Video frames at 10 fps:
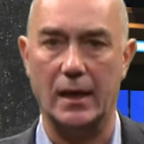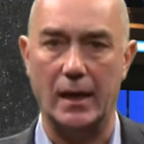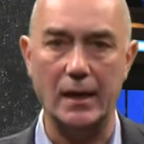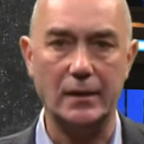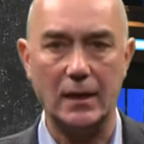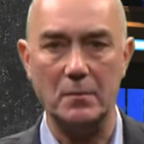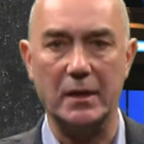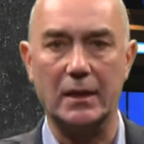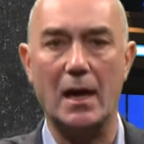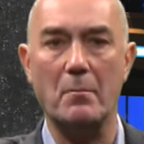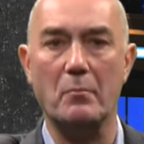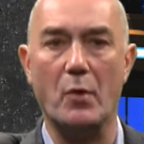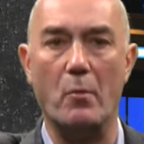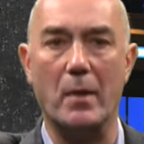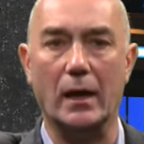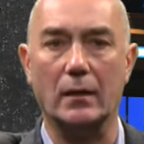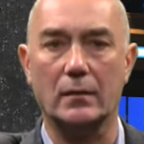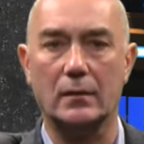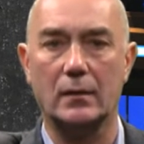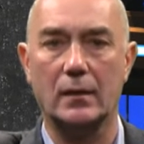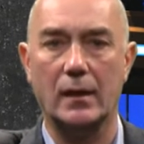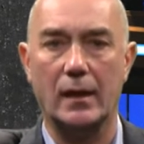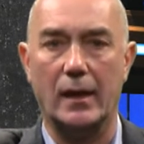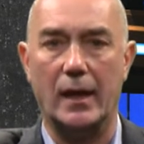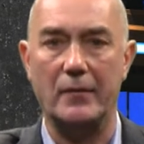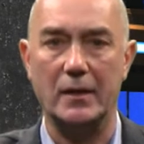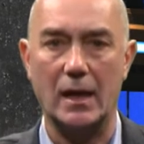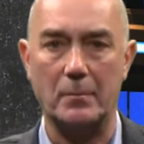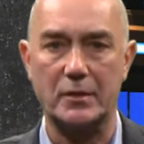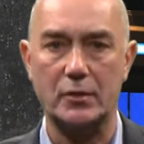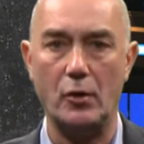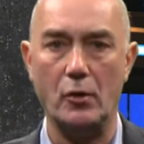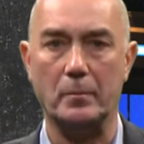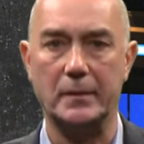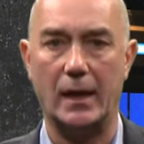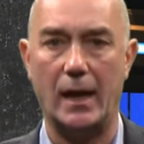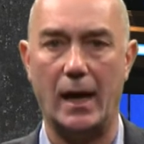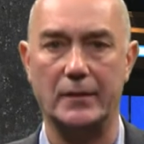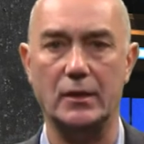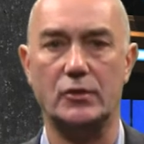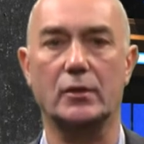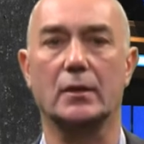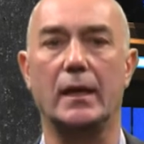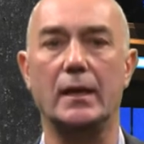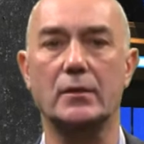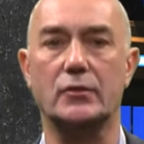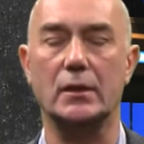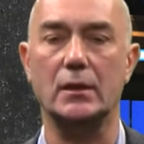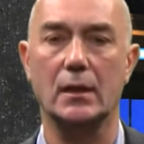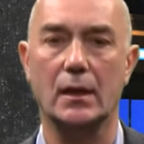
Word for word: it can become mobile. Having absorbed additional energy,